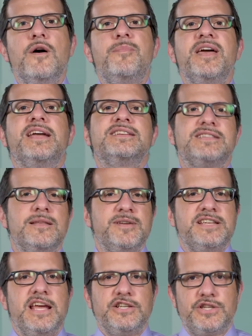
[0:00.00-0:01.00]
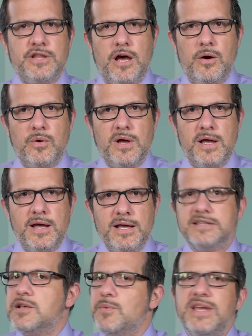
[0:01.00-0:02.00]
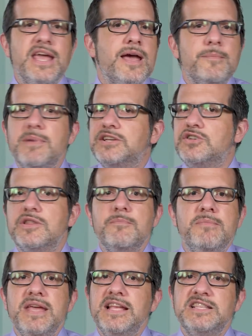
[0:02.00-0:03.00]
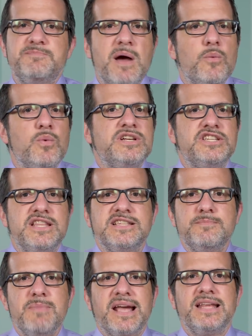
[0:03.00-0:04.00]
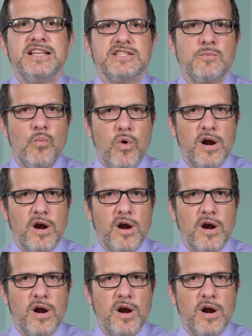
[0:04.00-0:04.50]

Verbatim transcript: The biggest limitation though, is that we can't measure the means by which this mechanism